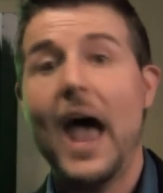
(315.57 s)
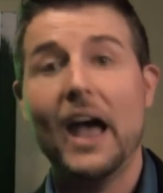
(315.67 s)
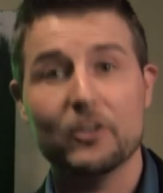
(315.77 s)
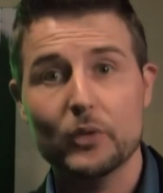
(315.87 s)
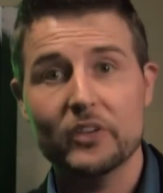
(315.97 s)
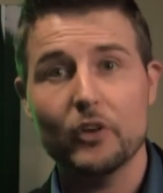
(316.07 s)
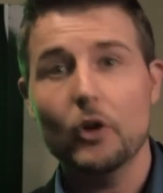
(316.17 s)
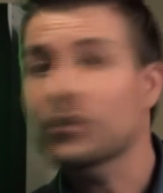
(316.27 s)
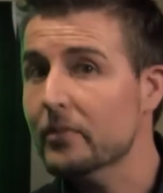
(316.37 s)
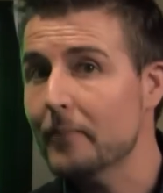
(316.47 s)
As a
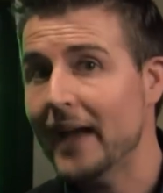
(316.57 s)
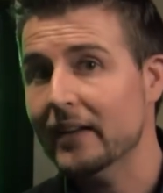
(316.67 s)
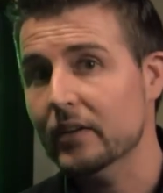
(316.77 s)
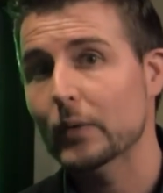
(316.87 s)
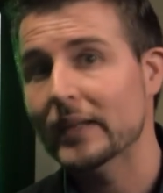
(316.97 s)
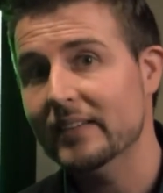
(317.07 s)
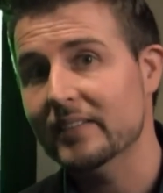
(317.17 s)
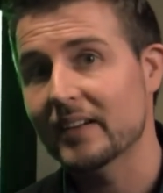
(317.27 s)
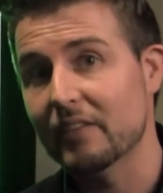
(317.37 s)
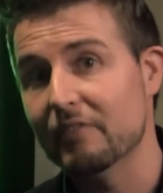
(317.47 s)
result, Symantec
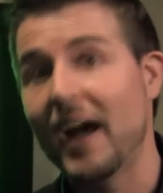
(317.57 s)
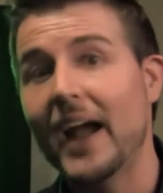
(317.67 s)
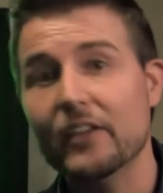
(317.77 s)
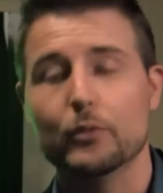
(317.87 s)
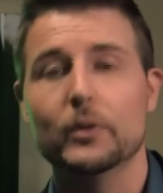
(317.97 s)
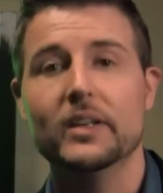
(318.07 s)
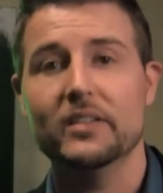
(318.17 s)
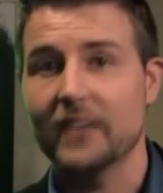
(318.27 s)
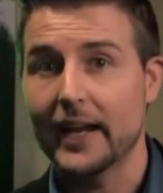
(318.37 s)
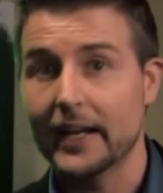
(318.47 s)
released an advisory
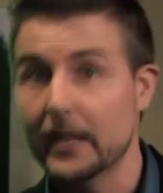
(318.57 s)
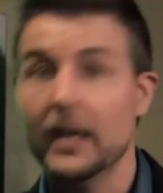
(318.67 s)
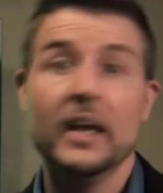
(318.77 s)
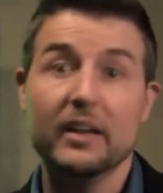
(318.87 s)
saying,